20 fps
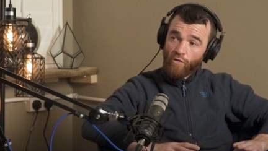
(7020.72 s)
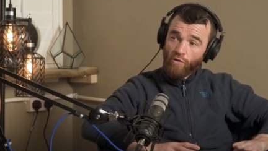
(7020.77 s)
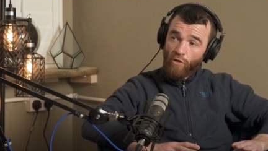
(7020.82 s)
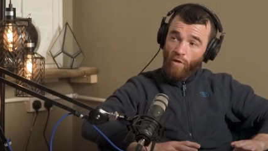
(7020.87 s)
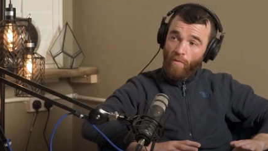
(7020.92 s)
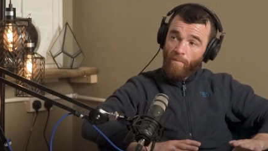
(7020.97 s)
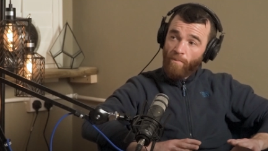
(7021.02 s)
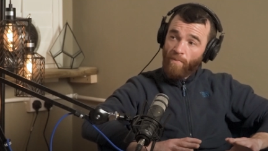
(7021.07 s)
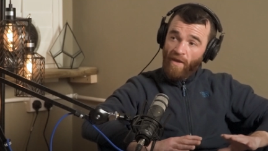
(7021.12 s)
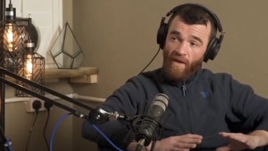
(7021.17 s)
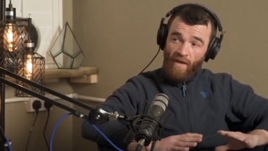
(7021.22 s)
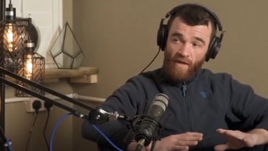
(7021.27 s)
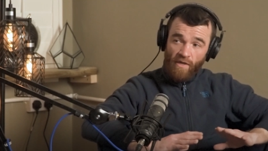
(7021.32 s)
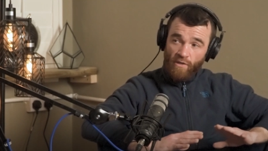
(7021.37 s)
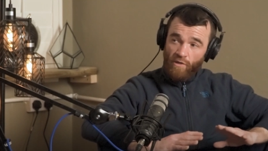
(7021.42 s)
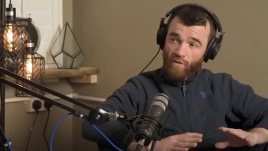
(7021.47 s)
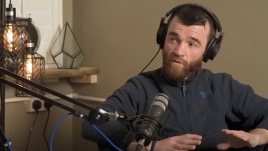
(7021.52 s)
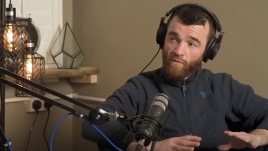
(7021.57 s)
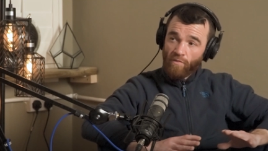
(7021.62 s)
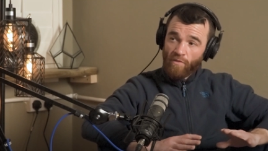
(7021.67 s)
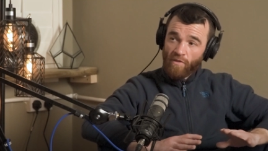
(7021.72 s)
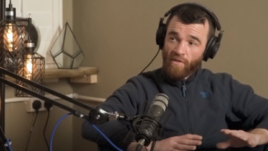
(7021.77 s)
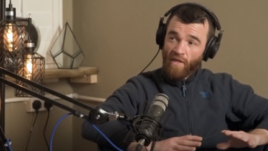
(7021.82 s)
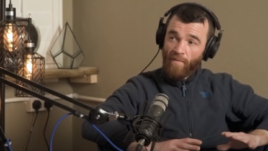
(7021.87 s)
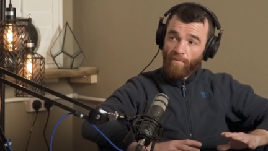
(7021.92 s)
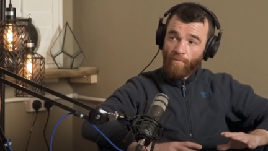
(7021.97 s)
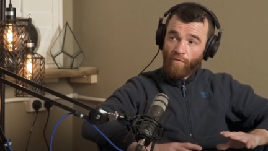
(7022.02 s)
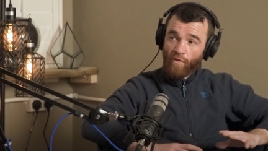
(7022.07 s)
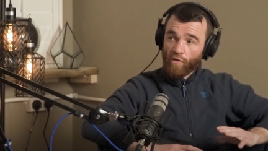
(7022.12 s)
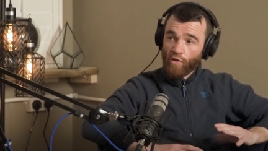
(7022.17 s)
nothing personal with
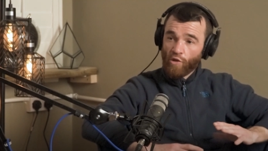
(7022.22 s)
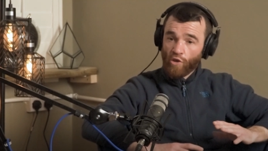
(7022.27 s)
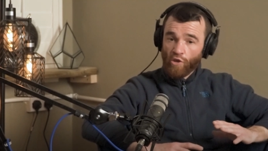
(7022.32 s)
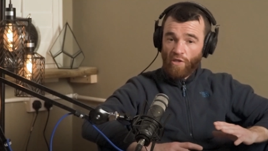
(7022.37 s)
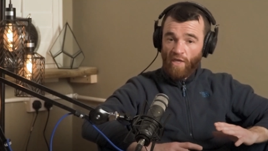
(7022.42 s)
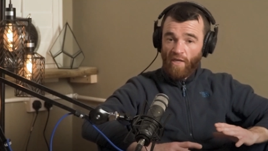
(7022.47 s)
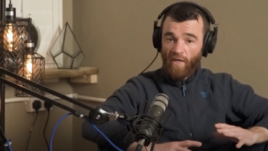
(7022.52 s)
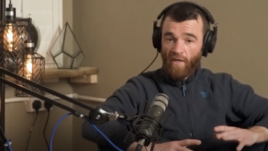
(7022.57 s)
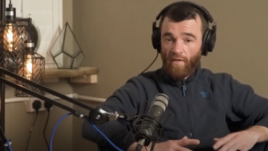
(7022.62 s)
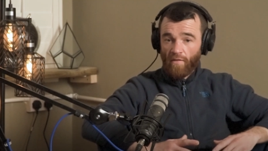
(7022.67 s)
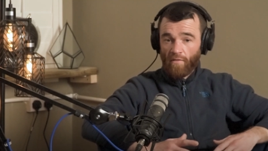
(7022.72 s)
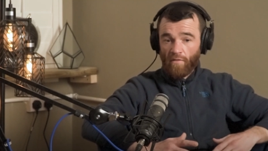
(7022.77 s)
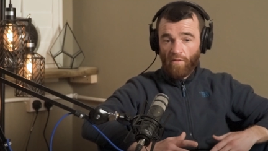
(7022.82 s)
Dan, but it's just like,